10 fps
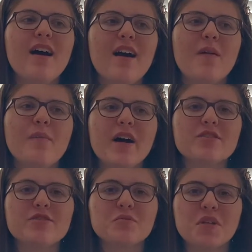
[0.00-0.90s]
my
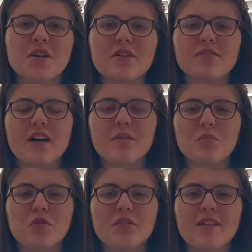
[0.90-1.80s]
tubes hurt a lot
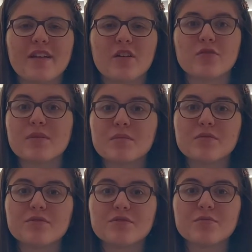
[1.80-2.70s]
more than other people's
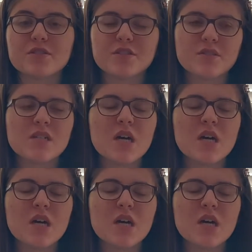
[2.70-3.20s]
tubes do,